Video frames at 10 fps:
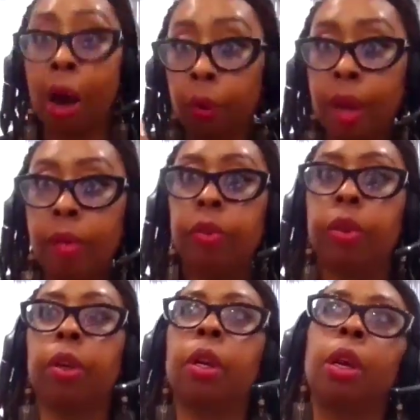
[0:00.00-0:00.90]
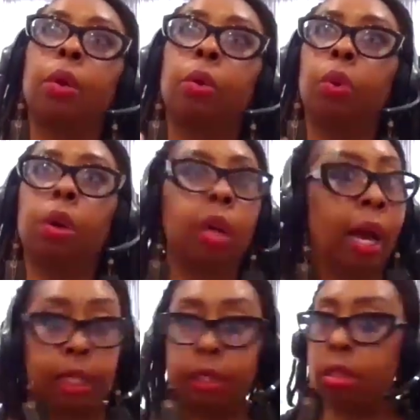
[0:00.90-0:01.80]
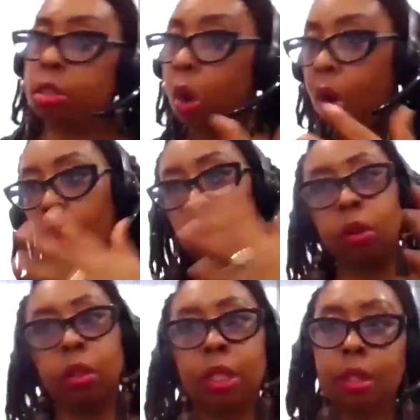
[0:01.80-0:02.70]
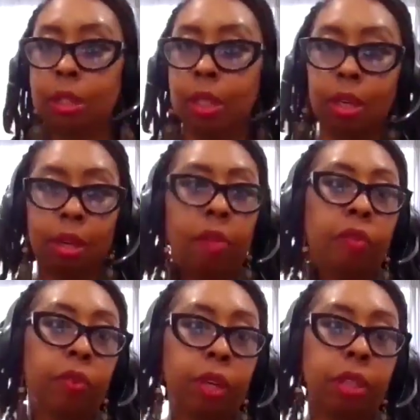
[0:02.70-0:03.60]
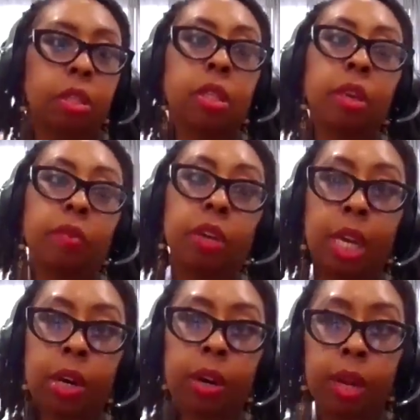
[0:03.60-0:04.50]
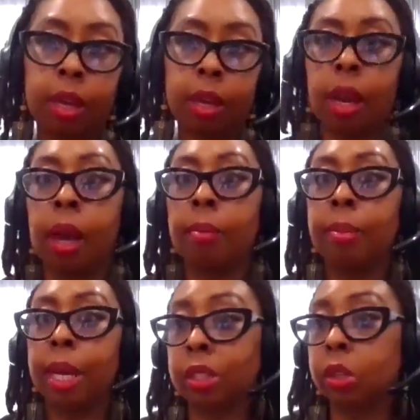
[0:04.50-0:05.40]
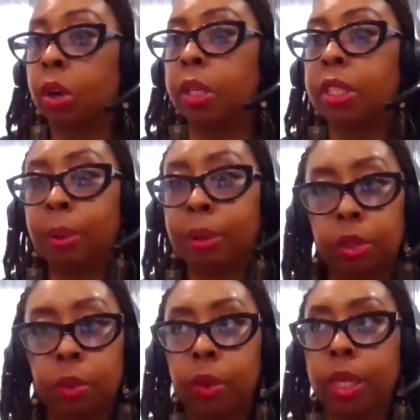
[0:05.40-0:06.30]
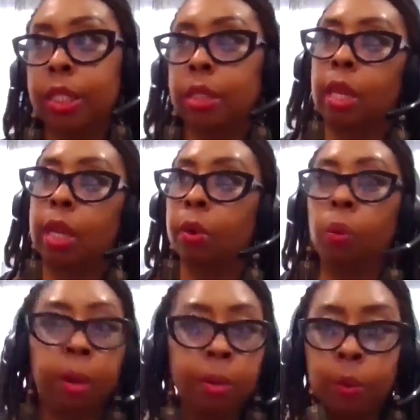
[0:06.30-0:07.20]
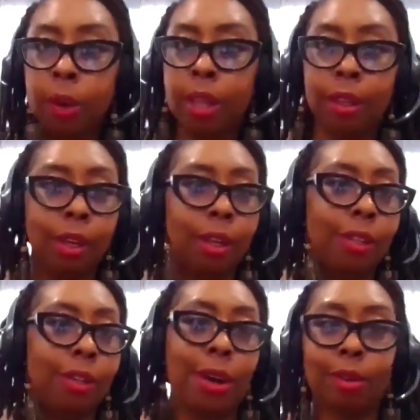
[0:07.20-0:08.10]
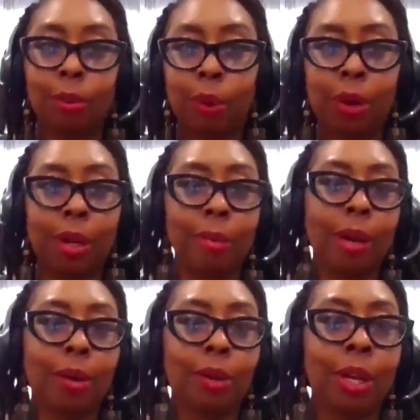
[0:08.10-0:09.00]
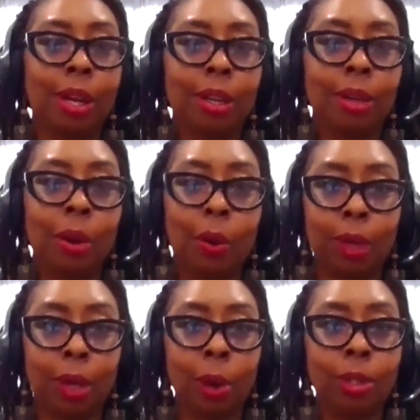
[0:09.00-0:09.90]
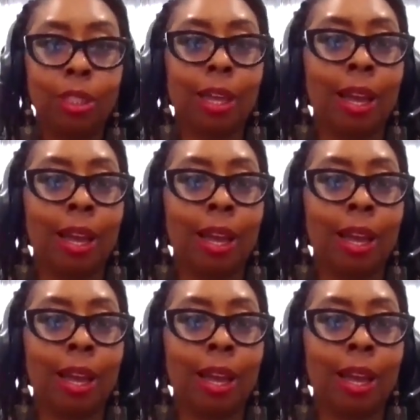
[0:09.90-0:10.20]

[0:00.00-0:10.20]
However, I can totally see the difference living here in Mexico, especially when it's like warmer weather. Don't have to worry about, the coats, the